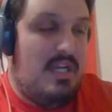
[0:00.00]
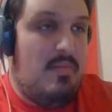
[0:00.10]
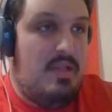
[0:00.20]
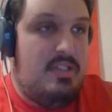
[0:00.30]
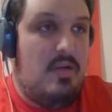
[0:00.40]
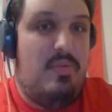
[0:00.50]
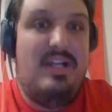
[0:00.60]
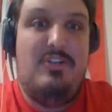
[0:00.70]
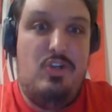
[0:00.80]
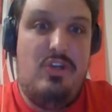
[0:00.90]
ten months ago
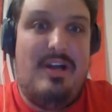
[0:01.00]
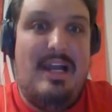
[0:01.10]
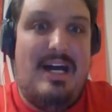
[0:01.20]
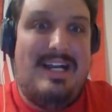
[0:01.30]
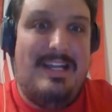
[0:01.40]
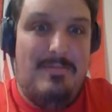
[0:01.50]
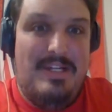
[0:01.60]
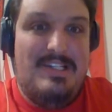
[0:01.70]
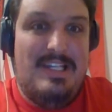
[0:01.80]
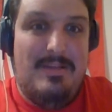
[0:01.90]
playing junior A hockey in,
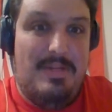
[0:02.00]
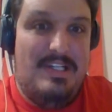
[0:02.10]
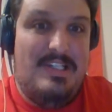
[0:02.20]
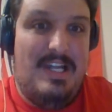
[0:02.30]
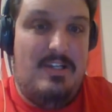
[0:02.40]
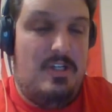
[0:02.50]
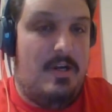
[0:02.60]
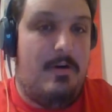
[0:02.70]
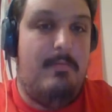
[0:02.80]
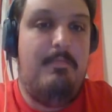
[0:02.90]
B C, in the B C H
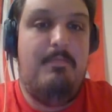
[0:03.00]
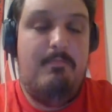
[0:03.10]
L,